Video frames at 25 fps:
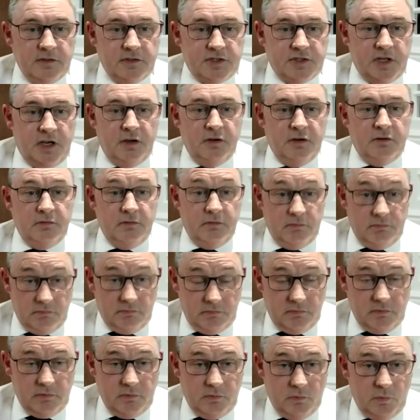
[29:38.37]
So
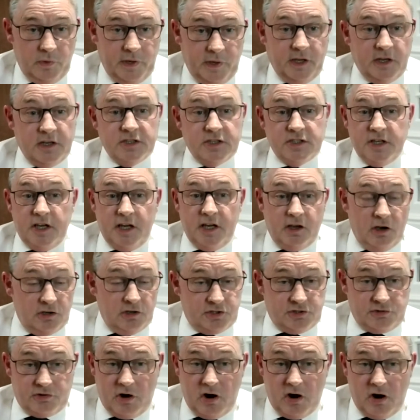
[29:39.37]
we're going to see
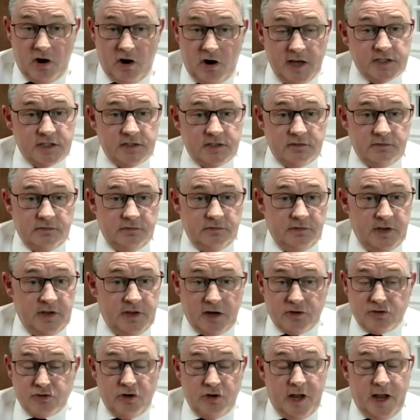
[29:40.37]
costs rise
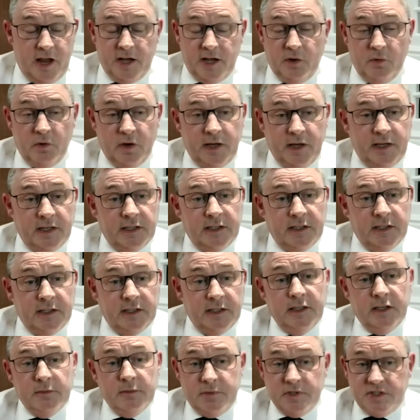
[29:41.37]
naturally anyway,
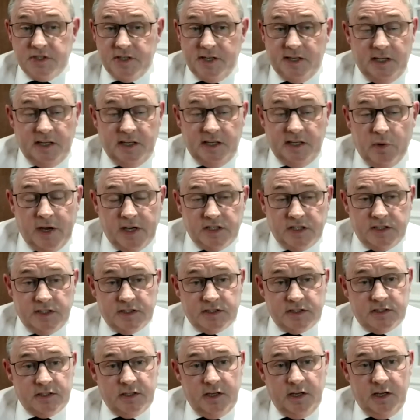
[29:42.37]
particularly
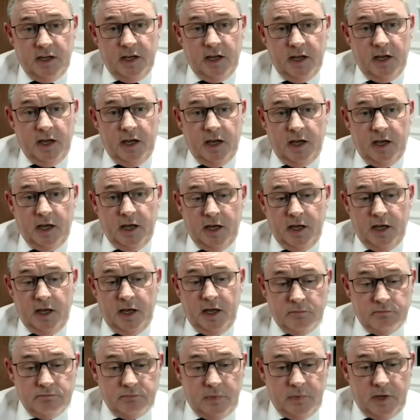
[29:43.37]
wages, every